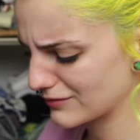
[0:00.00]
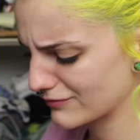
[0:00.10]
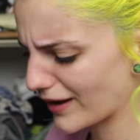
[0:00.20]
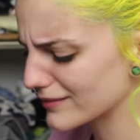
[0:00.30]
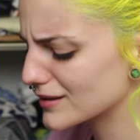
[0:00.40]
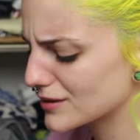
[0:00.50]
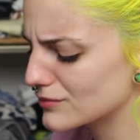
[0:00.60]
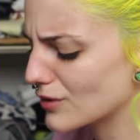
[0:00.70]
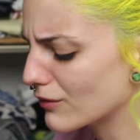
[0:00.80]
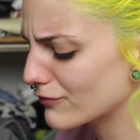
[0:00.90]
the fact that
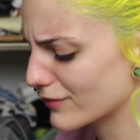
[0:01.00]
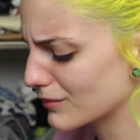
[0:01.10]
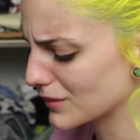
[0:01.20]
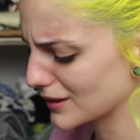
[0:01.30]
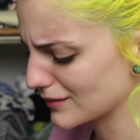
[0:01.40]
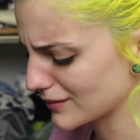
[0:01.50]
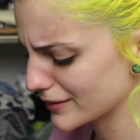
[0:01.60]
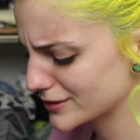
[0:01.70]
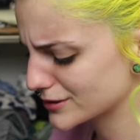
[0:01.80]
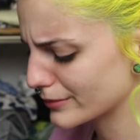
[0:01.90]
you don't fit me
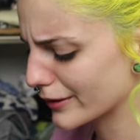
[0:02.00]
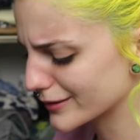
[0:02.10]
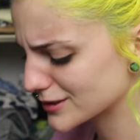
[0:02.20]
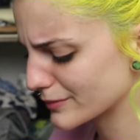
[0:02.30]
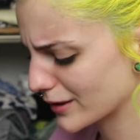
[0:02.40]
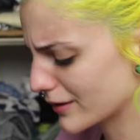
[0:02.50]
it hurts my